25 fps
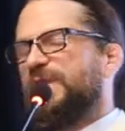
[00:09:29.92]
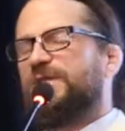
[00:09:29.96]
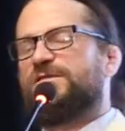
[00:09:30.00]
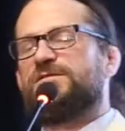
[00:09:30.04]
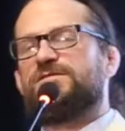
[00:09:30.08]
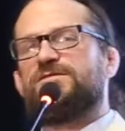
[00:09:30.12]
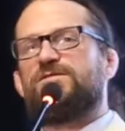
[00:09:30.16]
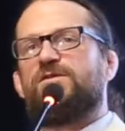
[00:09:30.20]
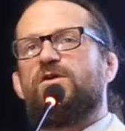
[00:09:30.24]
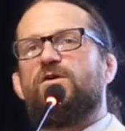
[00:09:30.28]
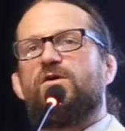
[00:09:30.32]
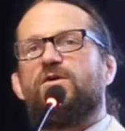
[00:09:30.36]

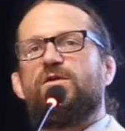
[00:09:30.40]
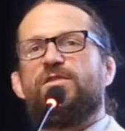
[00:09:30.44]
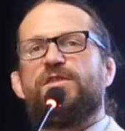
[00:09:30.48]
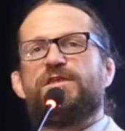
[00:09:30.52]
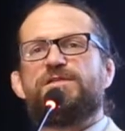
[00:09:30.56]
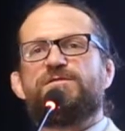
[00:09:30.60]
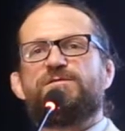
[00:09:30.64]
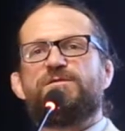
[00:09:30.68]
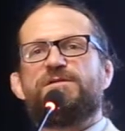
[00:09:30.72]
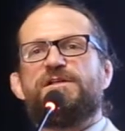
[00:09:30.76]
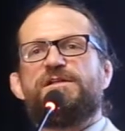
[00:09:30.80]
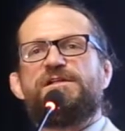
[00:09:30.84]
So
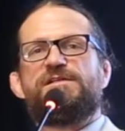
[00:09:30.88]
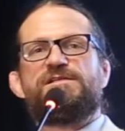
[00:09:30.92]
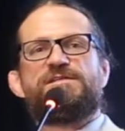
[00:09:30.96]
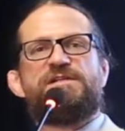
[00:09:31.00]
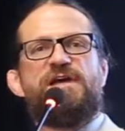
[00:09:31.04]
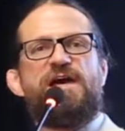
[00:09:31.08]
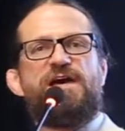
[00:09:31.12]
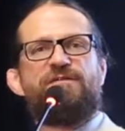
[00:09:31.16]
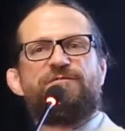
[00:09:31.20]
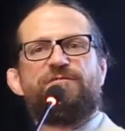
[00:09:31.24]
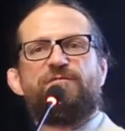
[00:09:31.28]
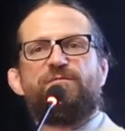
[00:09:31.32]
this one is
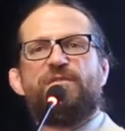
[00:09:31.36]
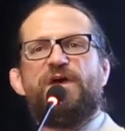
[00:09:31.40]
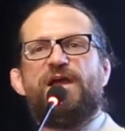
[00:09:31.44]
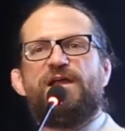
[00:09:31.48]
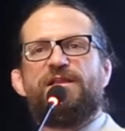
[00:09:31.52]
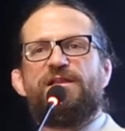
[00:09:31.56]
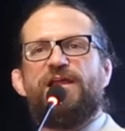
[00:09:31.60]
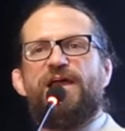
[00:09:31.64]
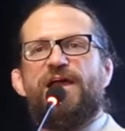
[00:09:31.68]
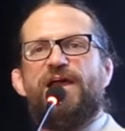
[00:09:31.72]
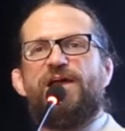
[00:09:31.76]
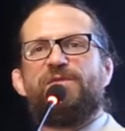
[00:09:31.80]
not from my
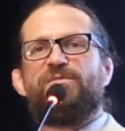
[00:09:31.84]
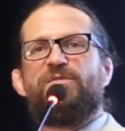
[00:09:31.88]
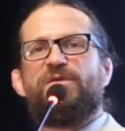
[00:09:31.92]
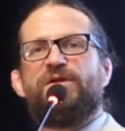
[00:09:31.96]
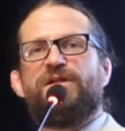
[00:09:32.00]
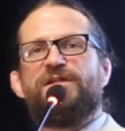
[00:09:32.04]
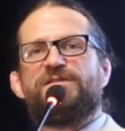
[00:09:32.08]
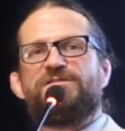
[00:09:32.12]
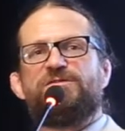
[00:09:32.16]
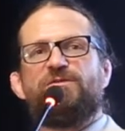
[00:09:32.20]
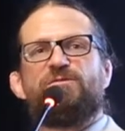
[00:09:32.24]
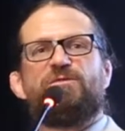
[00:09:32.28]
lab,
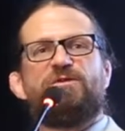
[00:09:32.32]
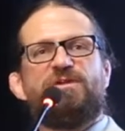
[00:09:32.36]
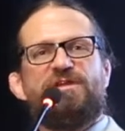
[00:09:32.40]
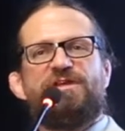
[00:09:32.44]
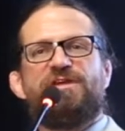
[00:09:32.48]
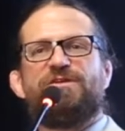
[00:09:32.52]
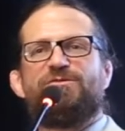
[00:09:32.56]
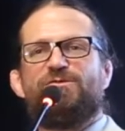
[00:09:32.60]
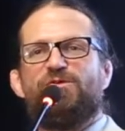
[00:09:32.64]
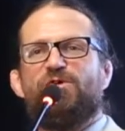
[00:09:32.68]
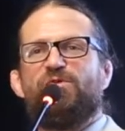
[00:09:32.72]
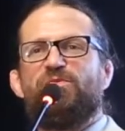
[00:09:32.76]
but it's a
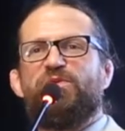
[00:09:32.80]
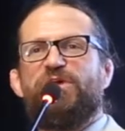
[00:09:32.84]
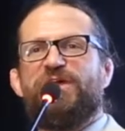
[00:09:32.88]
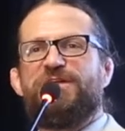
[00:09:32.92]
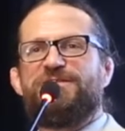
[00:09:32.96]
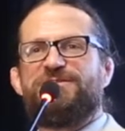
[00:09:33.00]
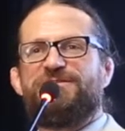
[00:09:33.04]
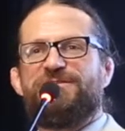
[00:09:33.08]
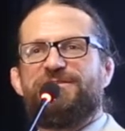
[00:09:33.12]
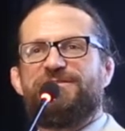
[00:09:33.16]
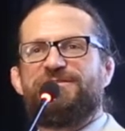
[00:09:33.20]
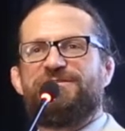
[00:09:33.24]
really cool
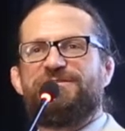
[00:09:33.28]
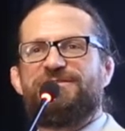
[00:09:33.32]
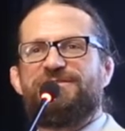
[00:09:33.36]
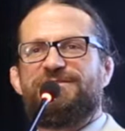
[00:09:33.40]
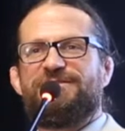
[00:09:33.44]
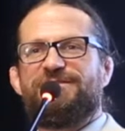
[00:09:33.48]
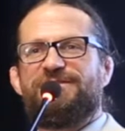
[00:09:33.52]
picture.